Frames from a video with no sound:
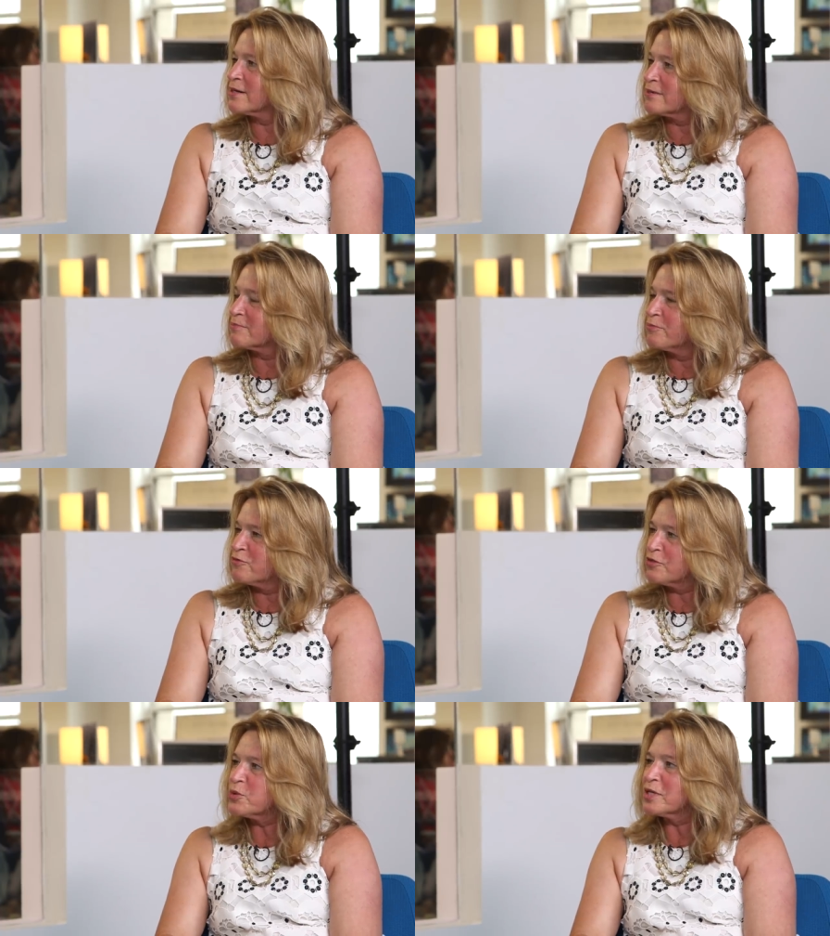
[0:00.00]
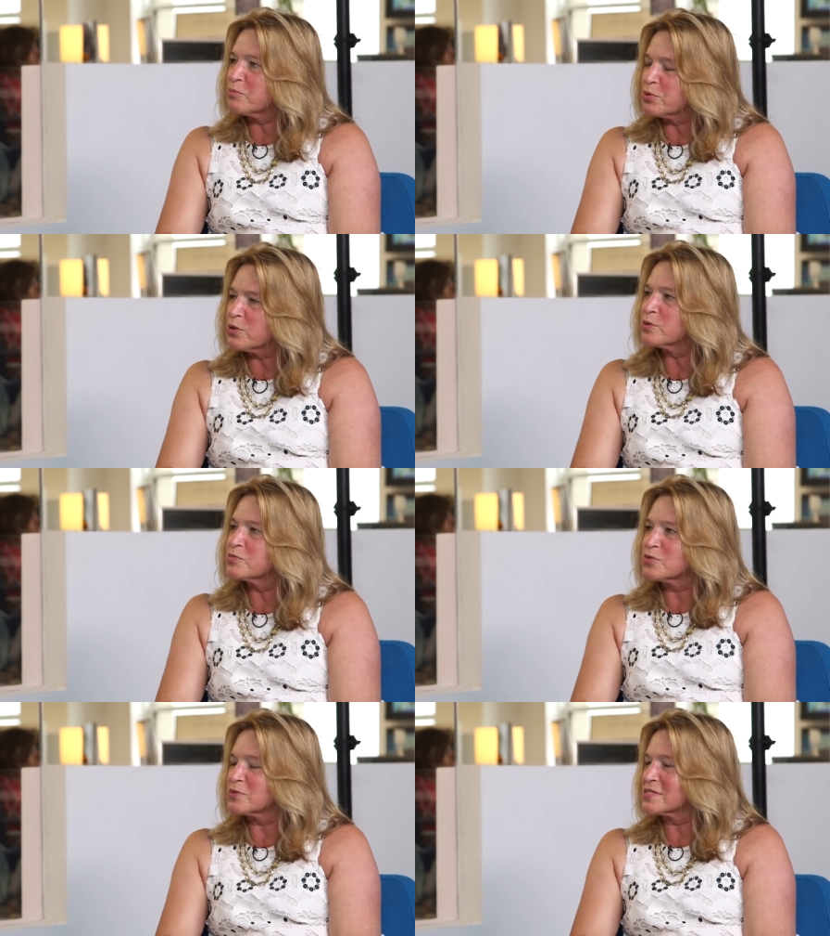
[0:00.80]
a floating
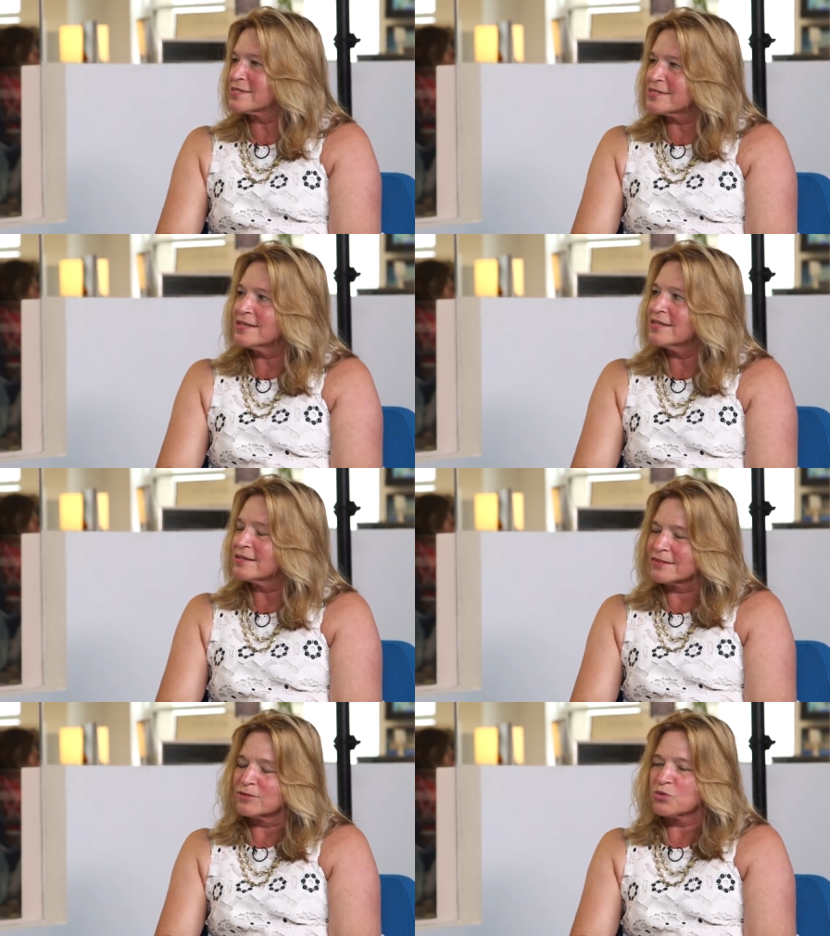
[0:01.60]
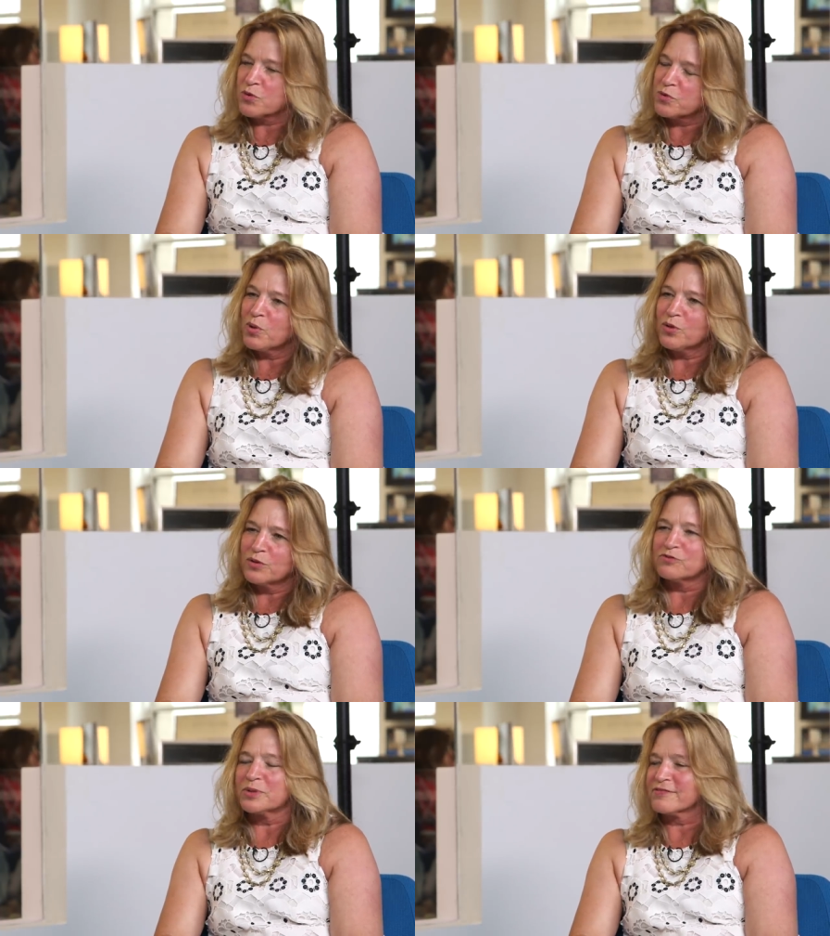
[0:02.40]
probe to a sea at the north
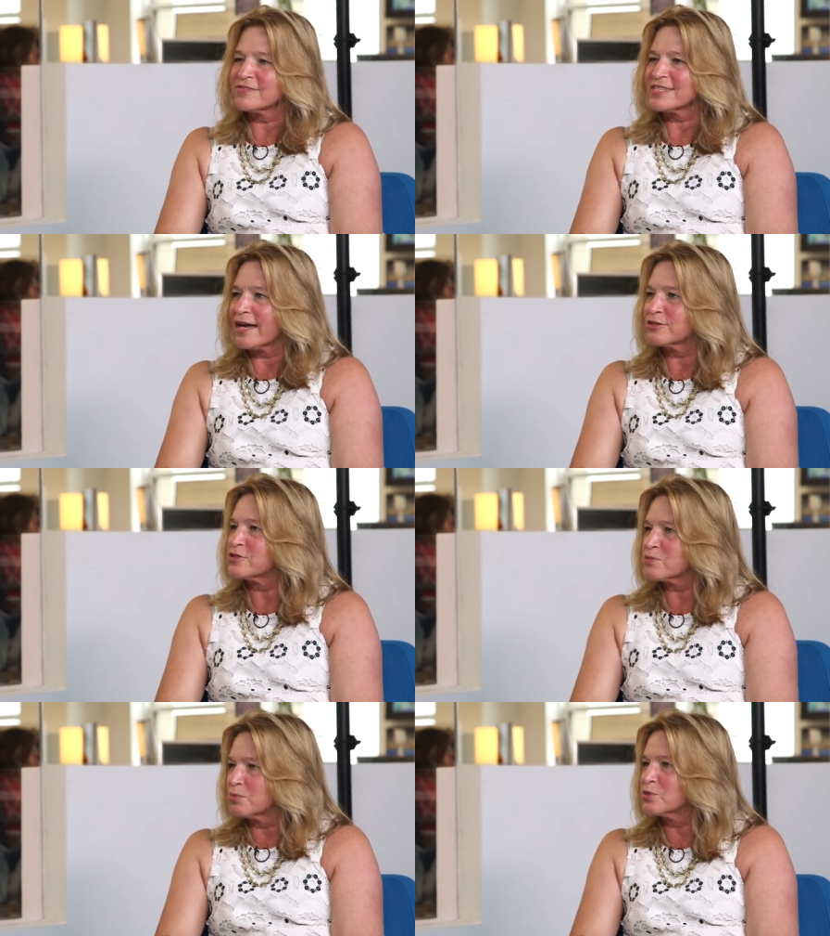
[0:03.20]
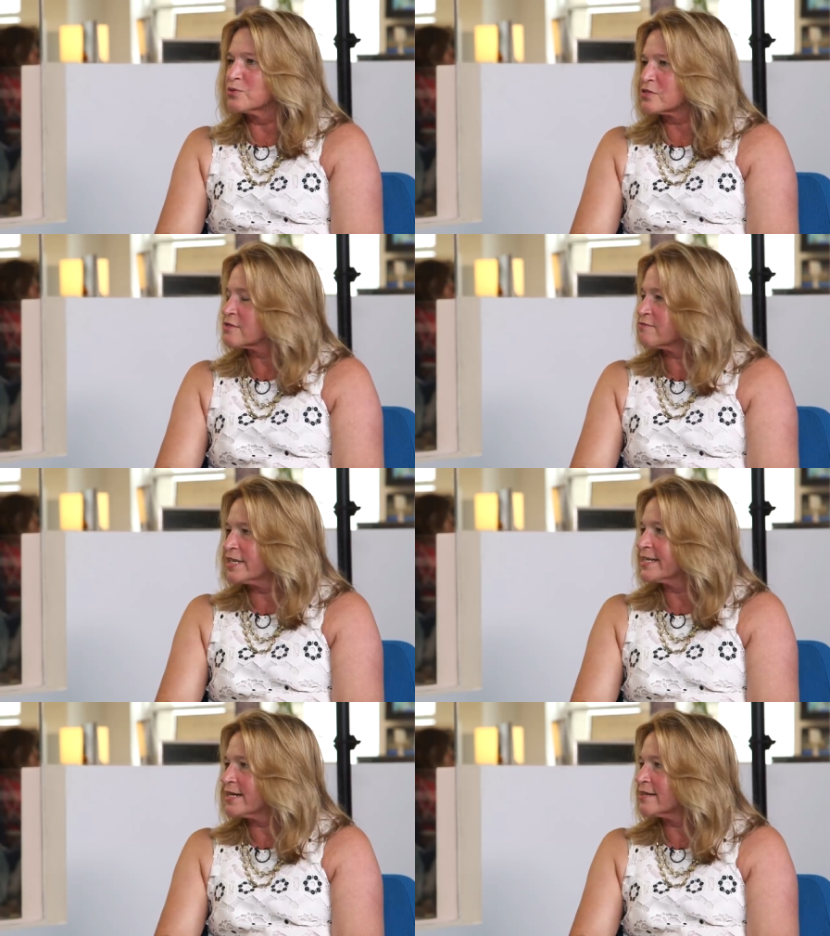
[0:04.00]
pole of one of Saturn's moons to
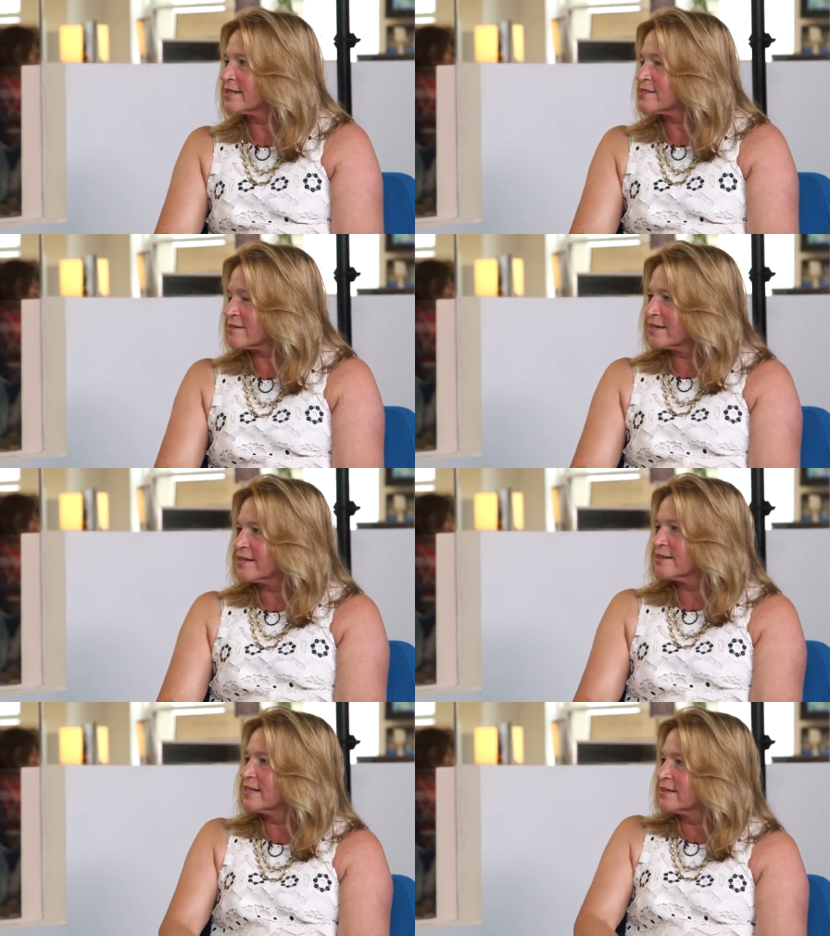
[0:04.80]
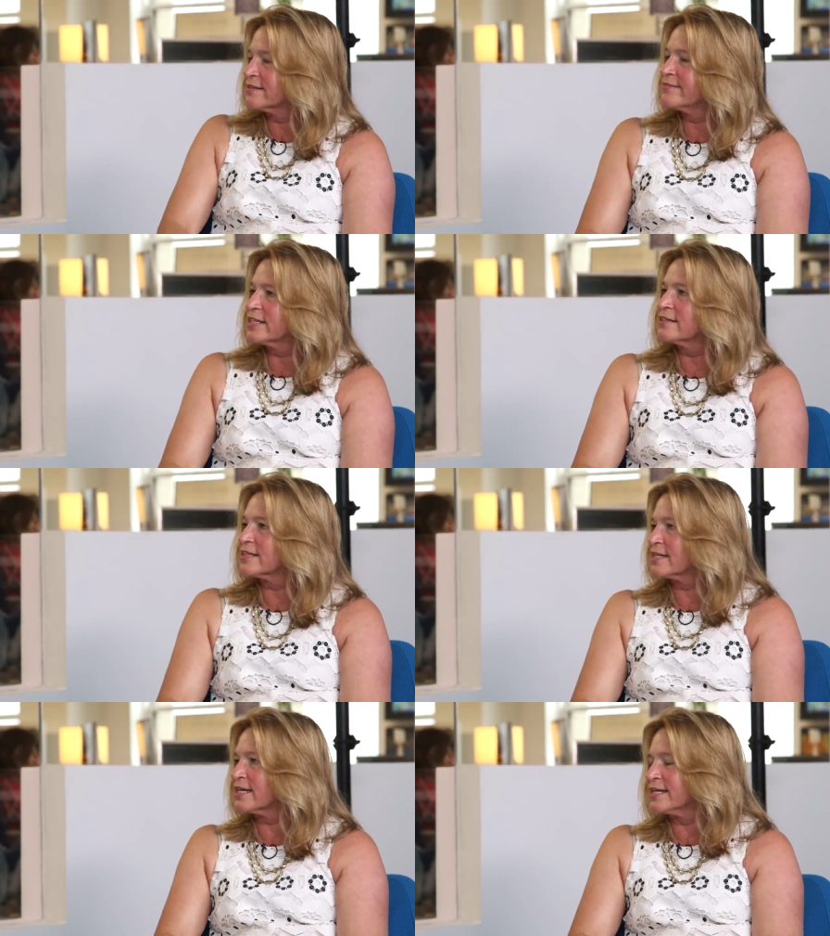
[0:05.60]
find out, is there anything living
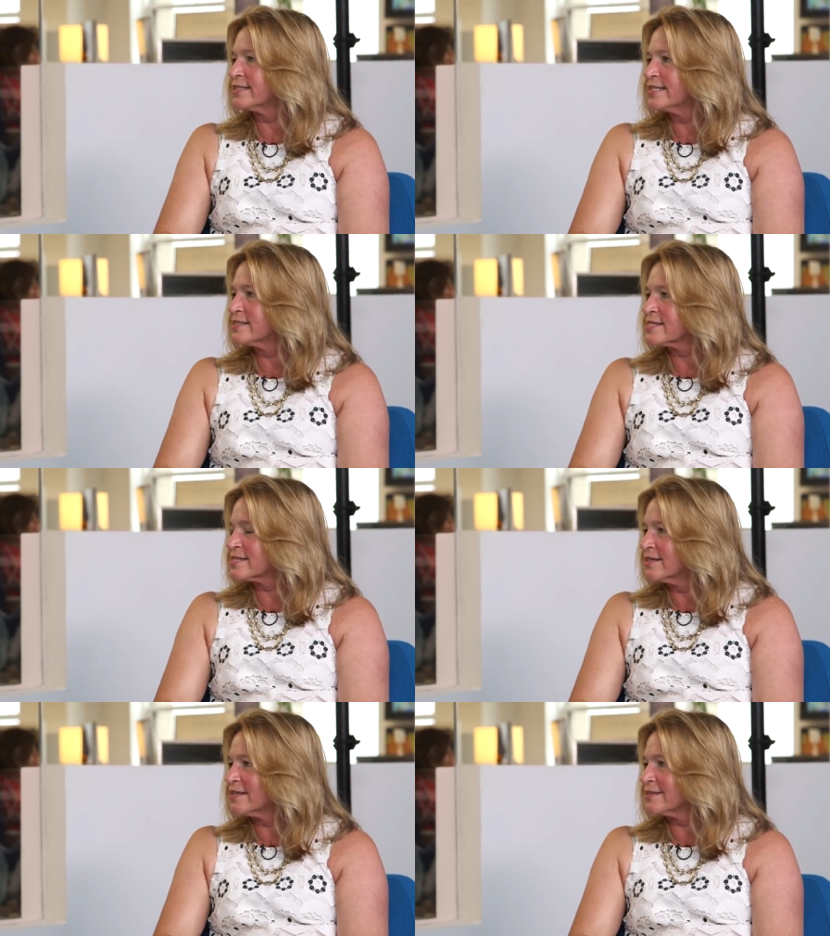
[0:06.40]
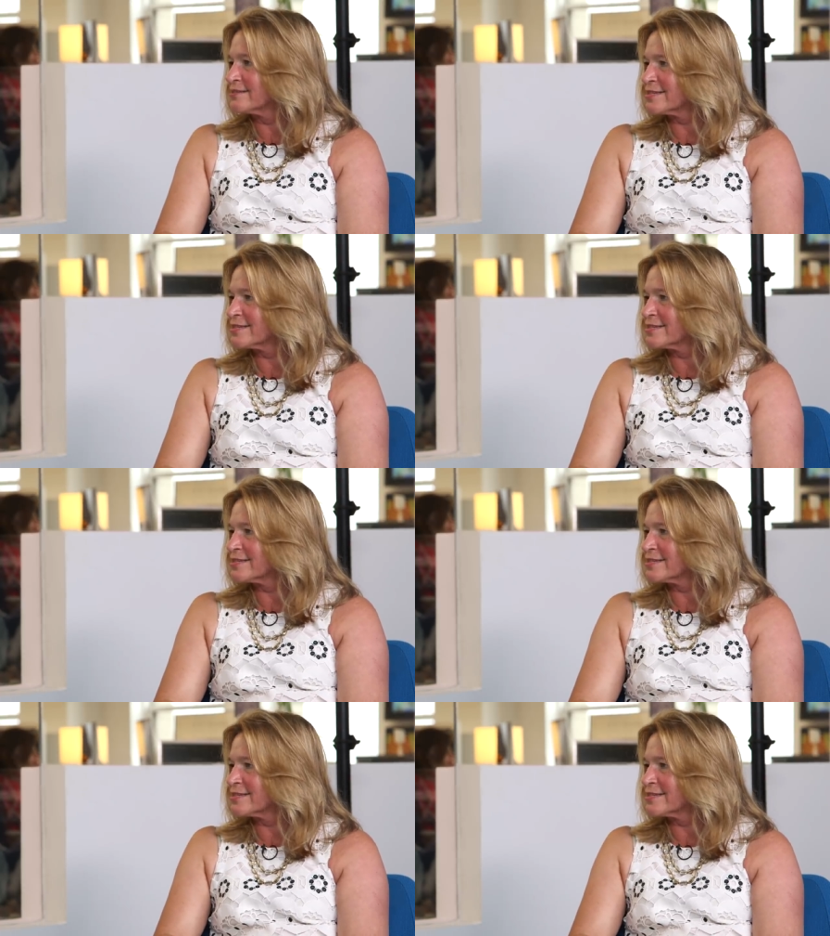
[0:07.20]
in that alien sea?